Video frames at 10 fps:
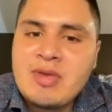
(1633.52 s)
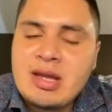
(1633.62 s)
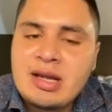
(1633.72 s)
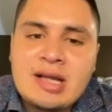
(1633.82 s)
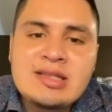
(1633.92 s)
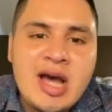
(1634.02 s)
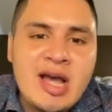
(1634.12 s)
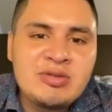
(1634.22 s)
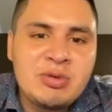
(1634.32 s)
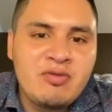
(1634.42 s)
cut
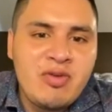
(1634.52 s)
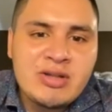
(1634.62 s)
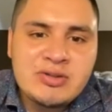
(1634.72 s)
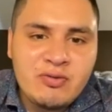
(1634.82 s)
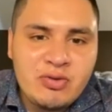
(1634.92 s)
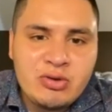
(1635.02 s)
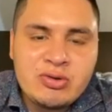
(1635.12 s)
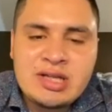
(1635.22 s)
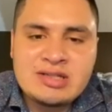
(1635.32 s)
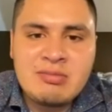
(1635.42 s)
ties with fossil
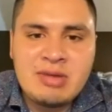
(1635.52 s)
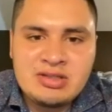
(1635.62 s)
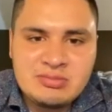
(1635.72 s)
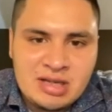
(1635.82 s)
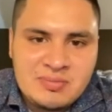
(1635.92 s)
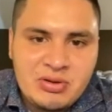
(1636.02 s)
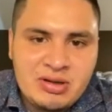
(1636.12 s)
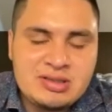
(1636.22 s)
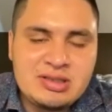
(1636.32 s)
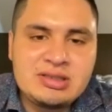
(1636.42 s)
fuels. As I mentioned, my
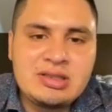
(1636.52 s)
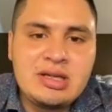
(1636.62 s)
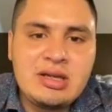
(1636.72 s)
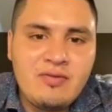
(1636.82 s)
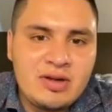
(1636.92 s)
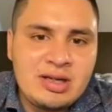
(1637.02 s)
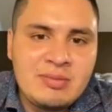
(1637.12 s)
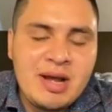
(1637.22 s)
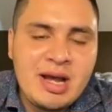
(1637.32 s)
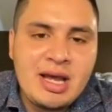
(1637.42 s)
opponent is funded
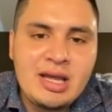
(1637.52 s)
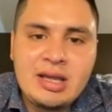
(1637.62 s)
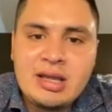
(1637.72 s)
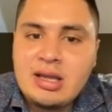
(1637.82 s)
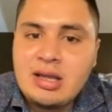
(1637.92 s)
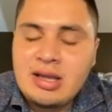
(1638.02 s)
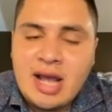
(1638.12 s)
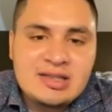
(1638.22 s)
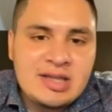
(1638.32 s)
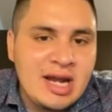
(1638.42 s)
by
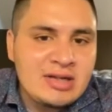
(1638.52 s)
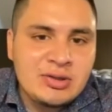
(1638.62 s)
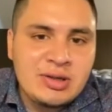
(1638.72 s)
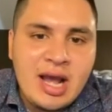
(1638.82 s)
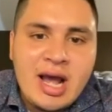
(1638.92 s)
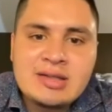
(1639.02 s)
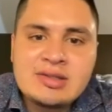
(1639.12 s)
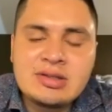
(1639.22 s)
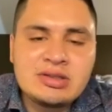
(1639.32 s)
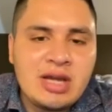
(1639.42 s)
Cascade Natural
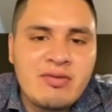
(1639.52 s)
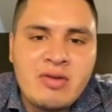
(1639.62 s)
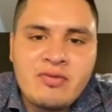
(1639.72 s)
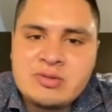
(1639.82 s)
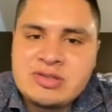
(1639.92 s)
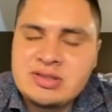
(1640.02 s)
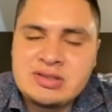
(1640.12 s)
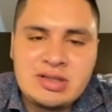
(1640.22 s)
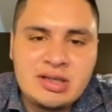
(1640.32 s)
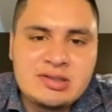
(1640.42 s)
Gas, Chevron, Phillips
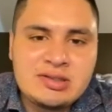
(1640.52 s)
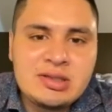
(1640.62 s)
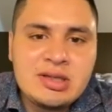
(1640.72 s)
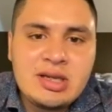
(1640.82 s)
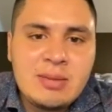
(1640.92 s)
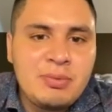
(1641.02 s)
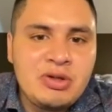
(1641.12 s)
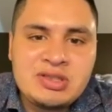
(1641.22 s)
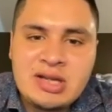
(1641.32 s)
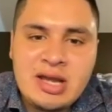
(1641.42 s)
66, and
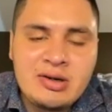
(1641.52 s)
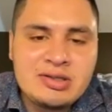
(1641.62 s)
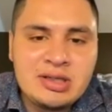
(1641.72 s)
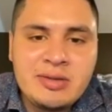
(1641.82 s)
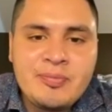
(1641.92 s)
Puget Sound Energy.